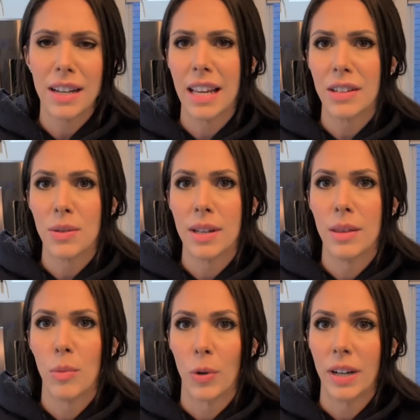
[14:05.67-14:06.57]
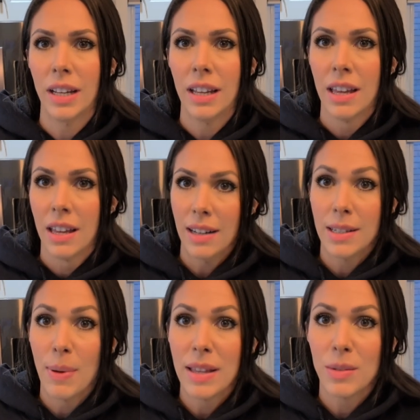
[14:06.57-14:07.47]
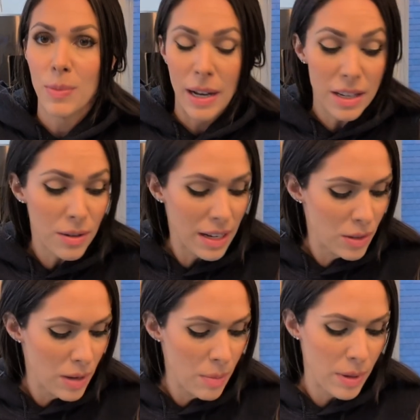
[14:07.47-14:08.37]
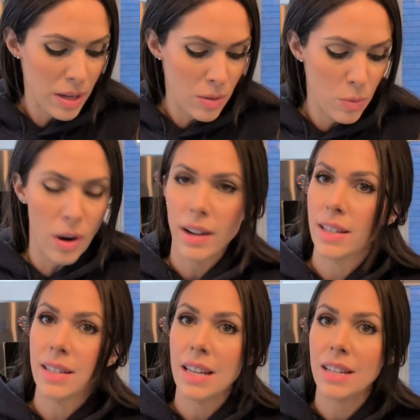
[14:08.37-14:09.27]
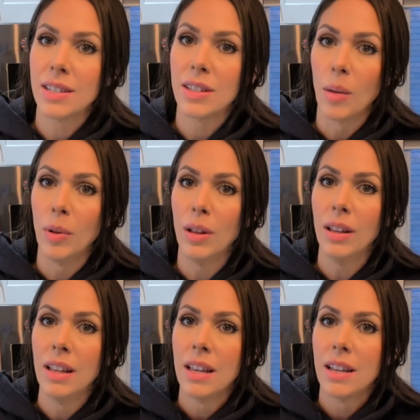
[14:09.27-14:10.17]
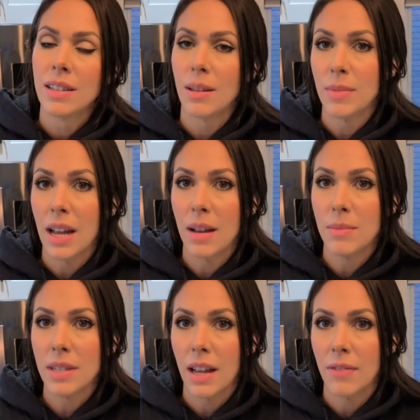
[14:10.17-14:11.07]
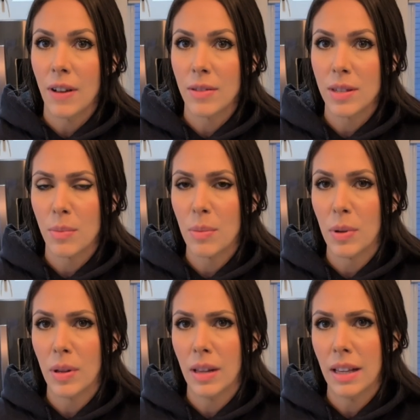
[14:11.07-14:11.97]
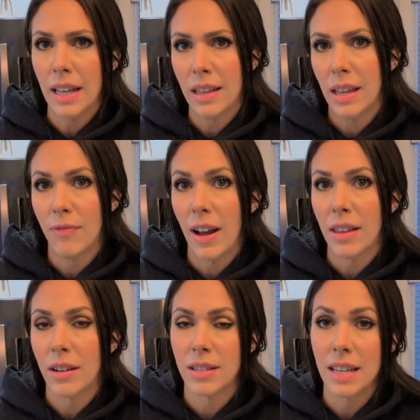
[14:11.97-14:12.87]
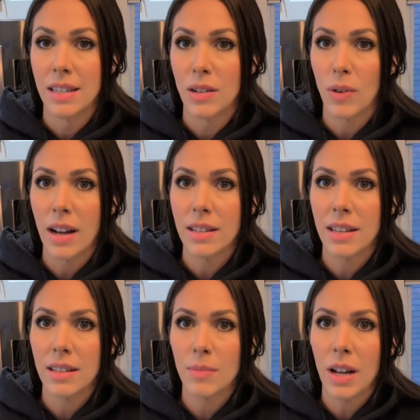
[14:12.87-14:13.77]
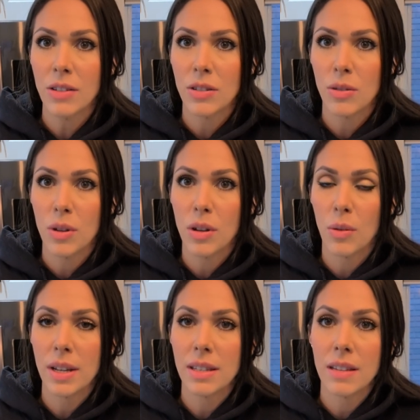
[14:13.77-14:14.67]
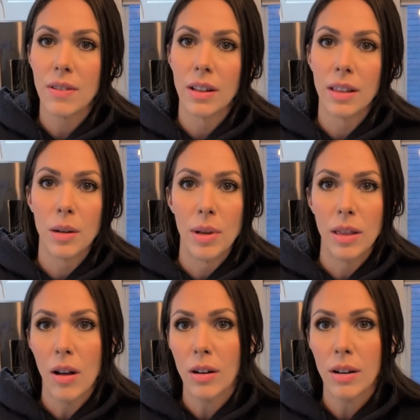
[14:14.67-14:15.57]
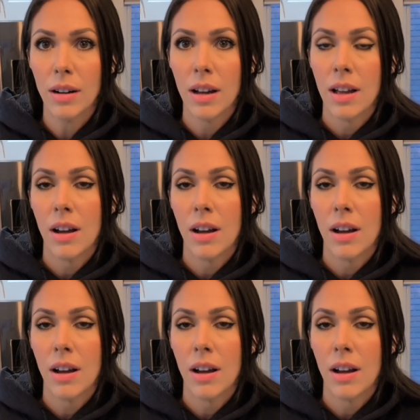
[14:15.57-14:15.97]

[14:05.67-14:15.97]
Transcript: gonna get to it in the morning. Kind of depends when you get to it, but you wanna see it double. Sometimes I found some people, like they find theirs isn't rising as much, so you can always leave it a little bit longer